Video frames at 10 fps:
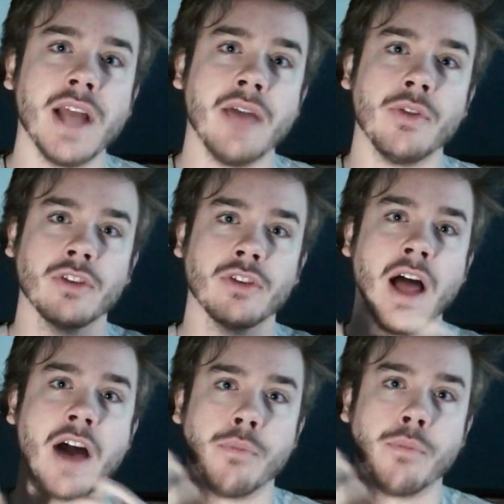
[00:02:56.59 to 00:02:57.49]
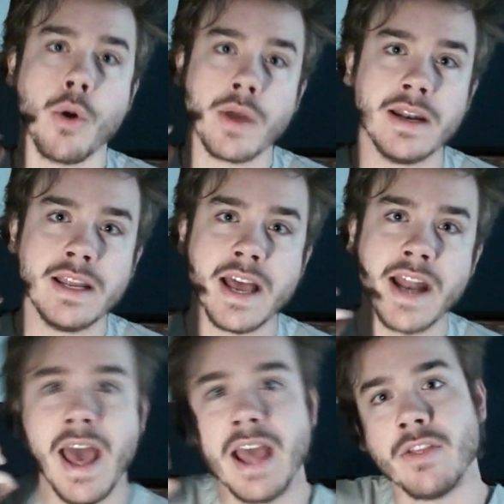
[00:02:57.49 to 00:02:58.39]
and there's a lot of broken
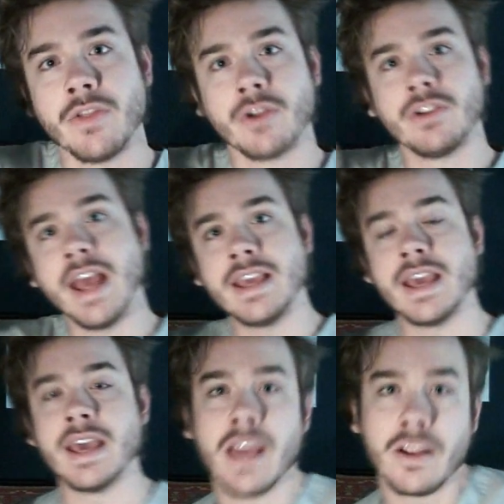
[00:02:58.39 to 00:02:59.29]
DNA that they're taking